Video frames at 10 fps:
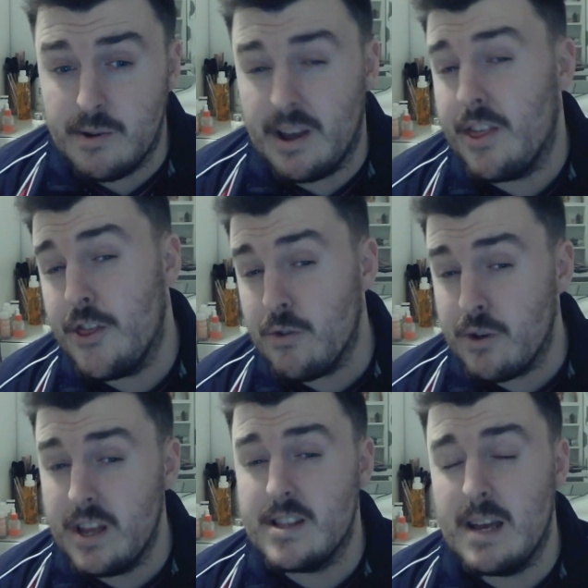get
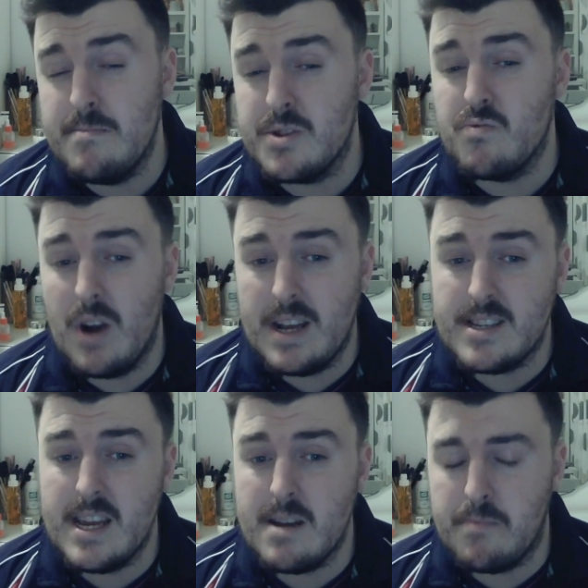3 attempts of
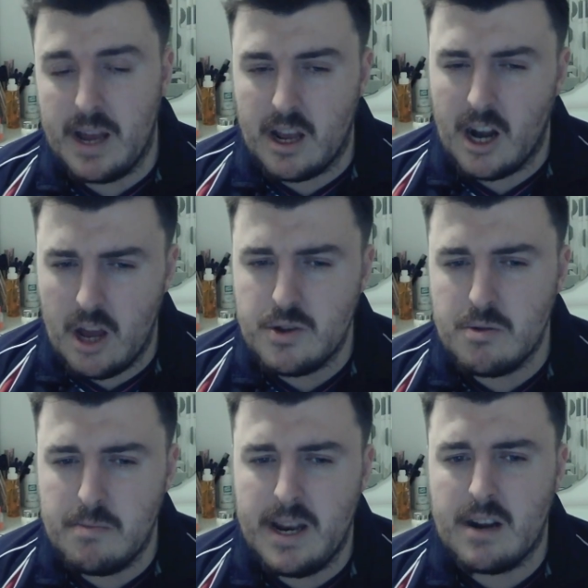rezzing and play close
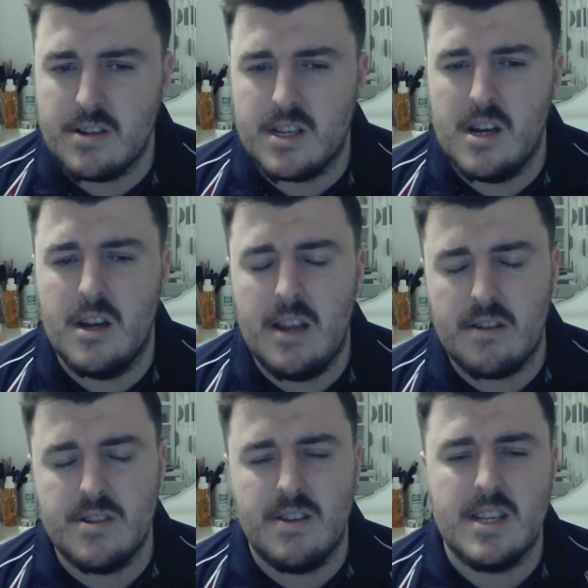with my
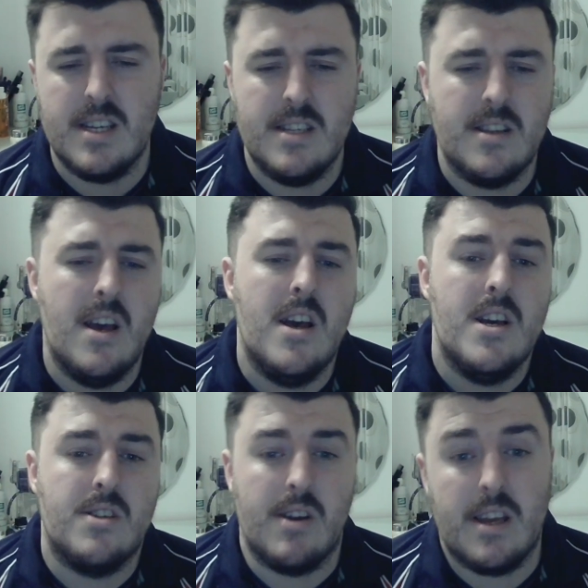Necrosphinxes.
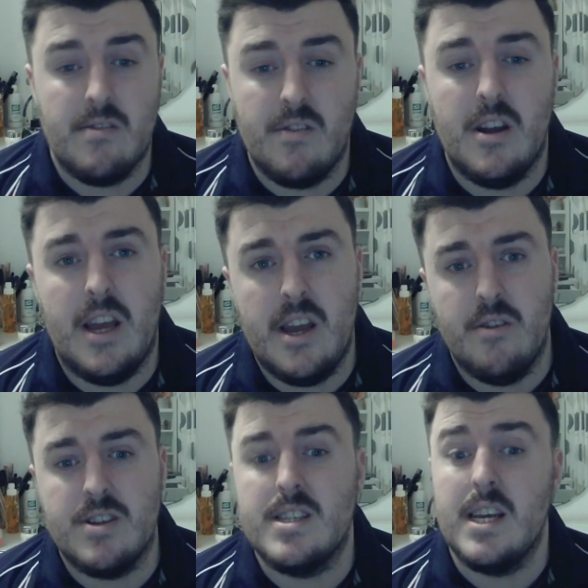So I can
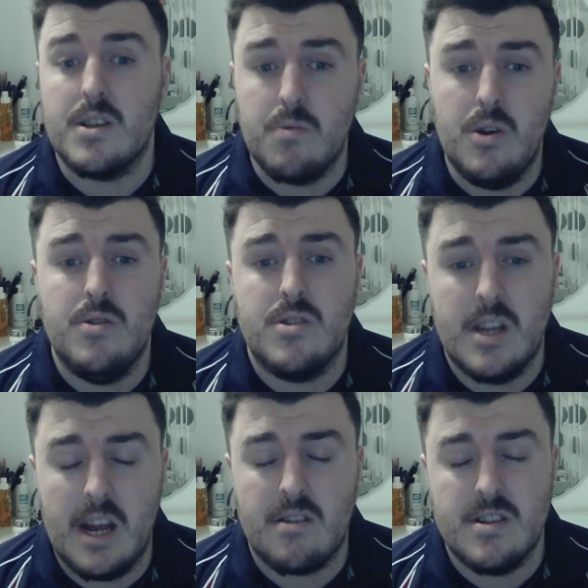heal 6 wounds
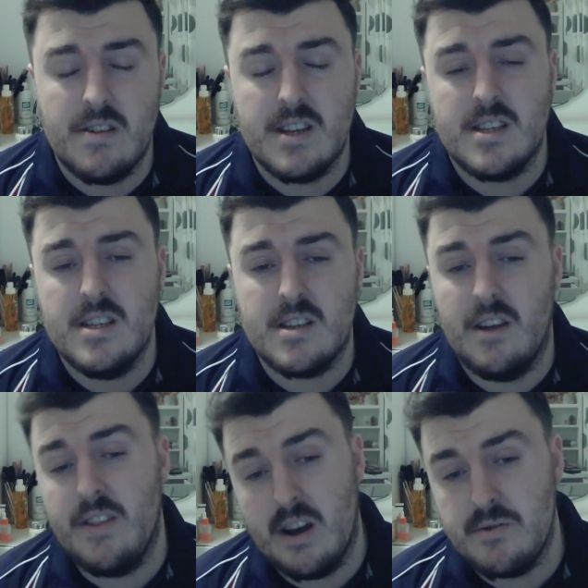to Necrosphinxes, because I
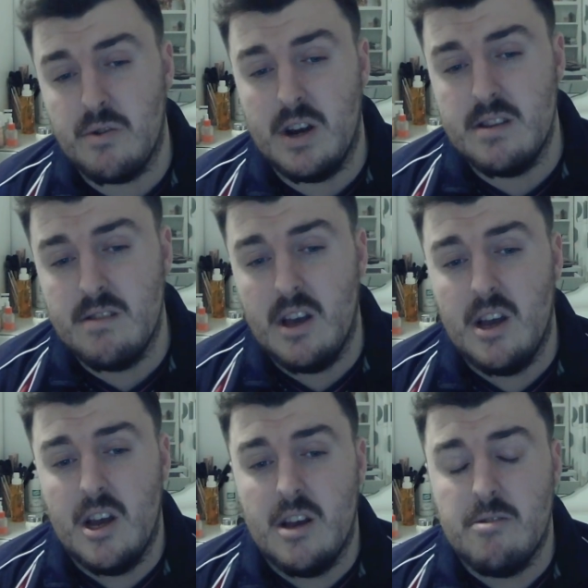think that was quite
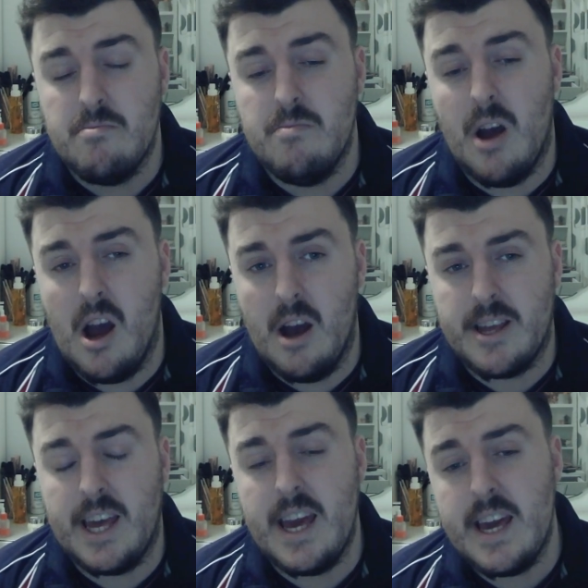
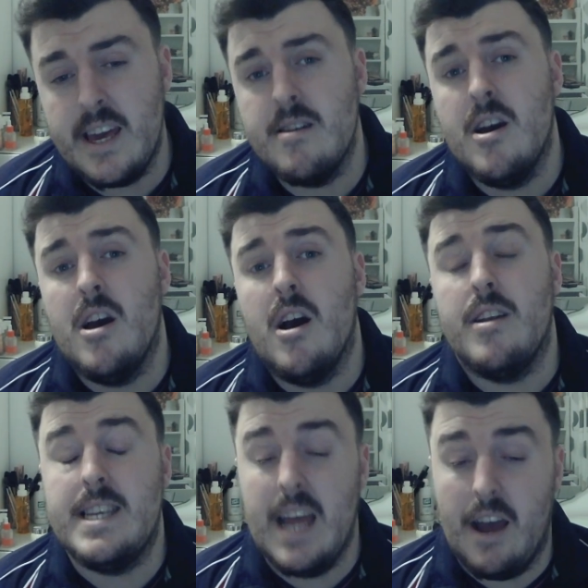key. I
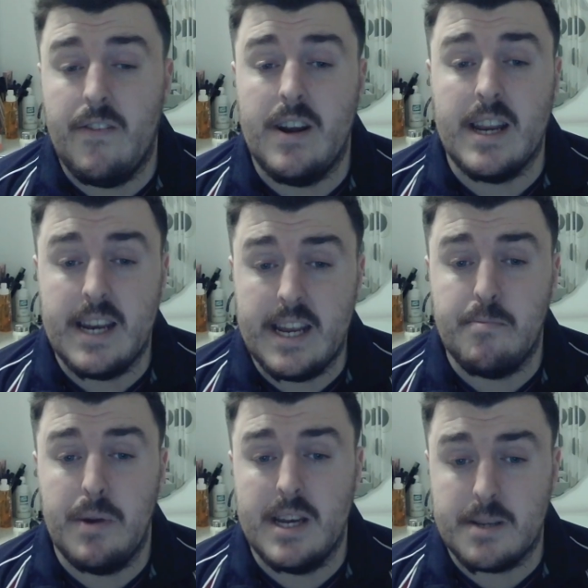definitely need a
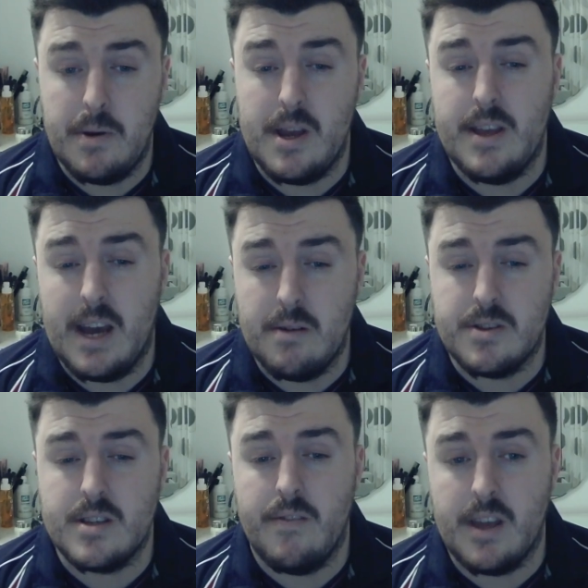BSB. That
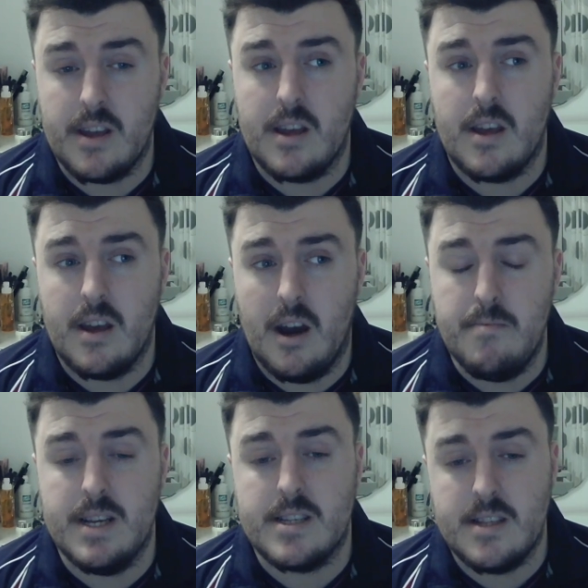was something I
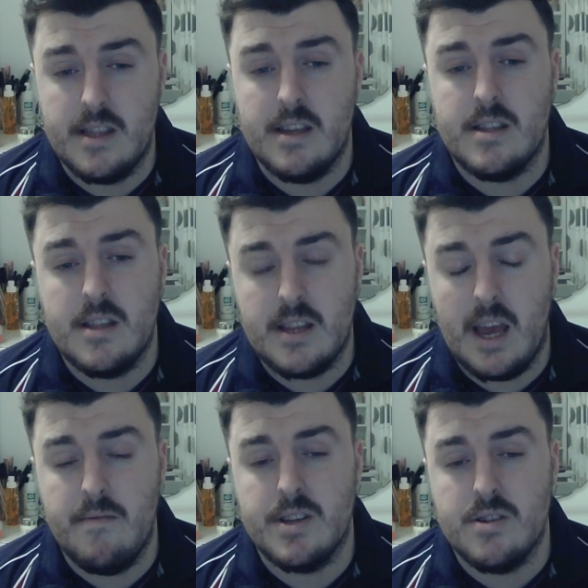missed in the
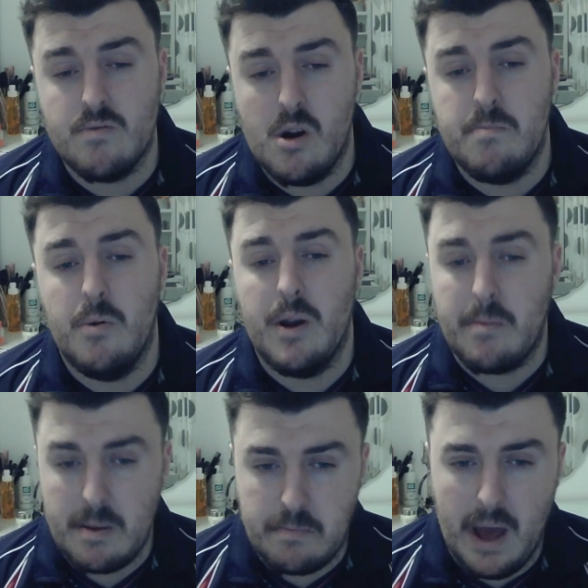game versus Rob, but when I
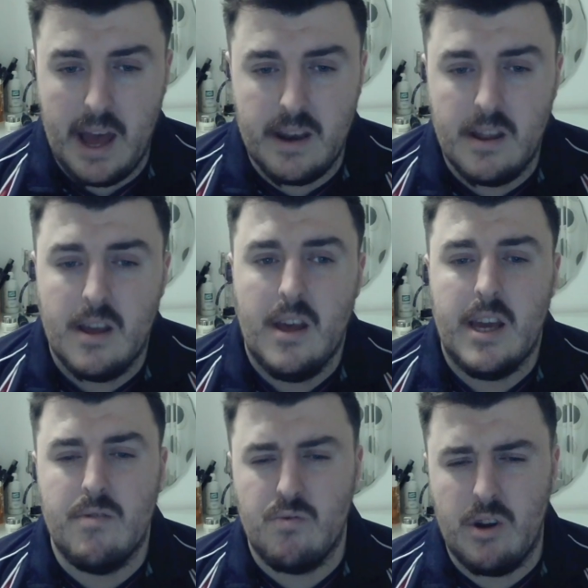played Ben,
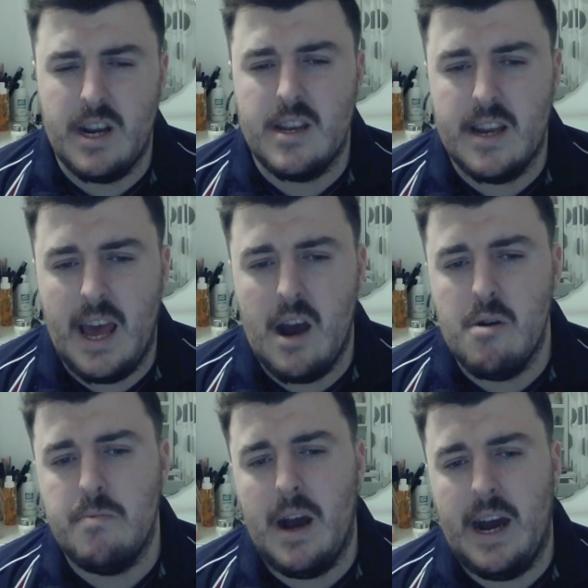it really did
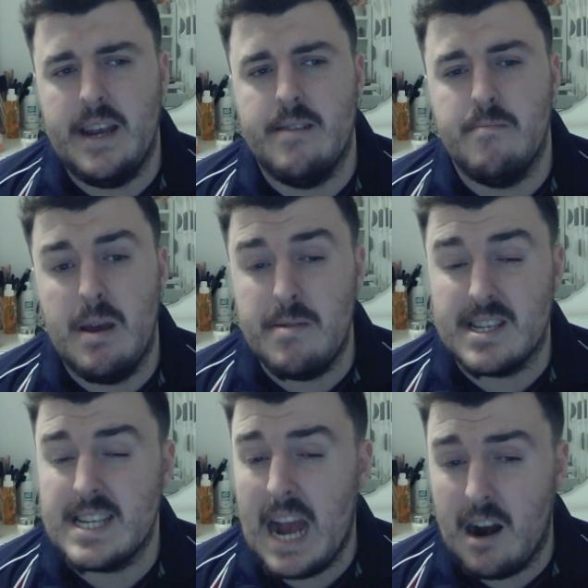help. And maybe a
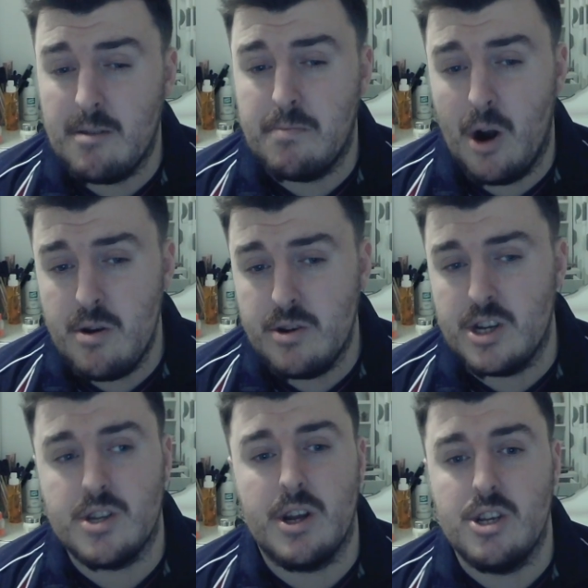Scarab Brooch,
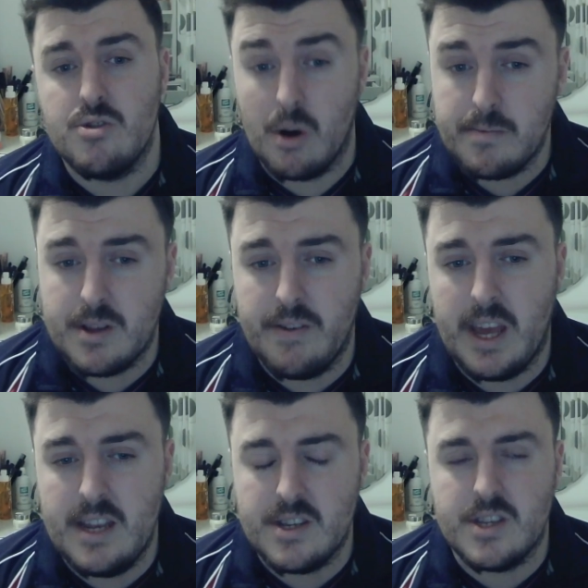just so I can drop something
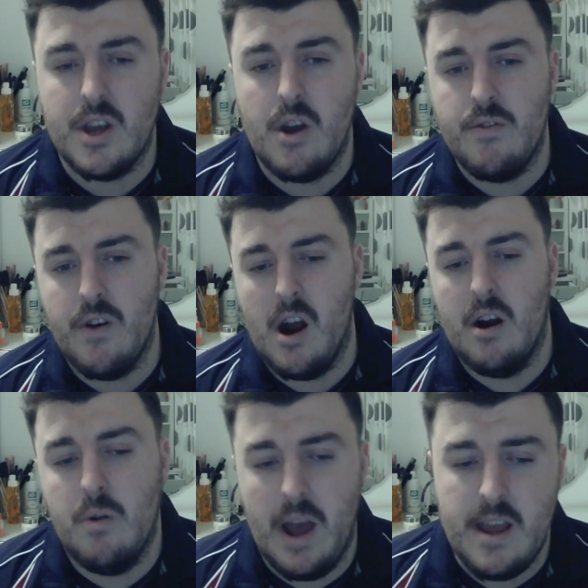in so
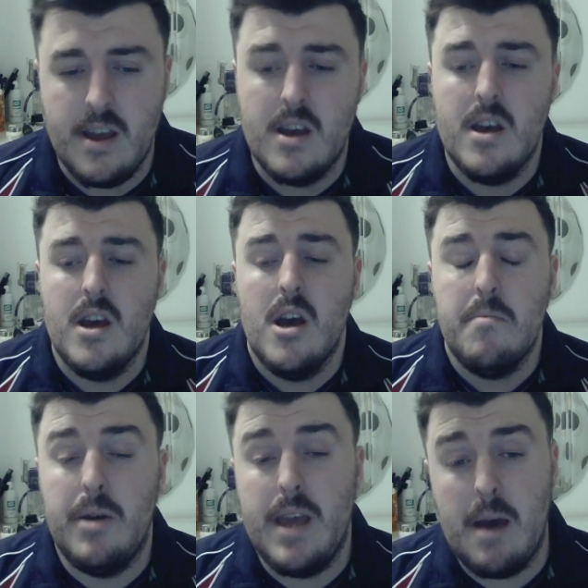far away.
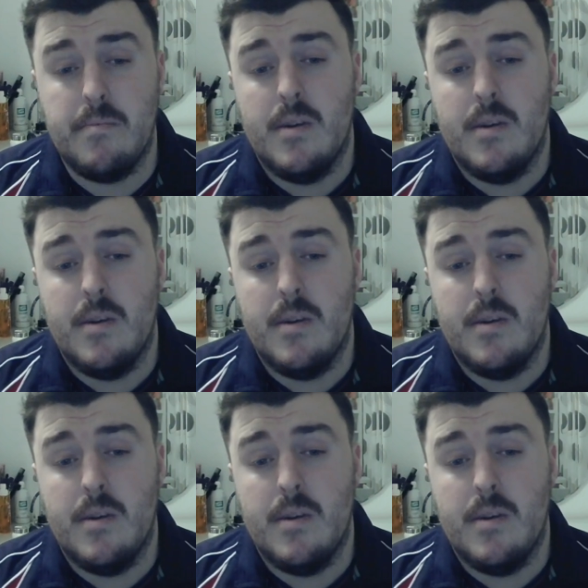But yeah,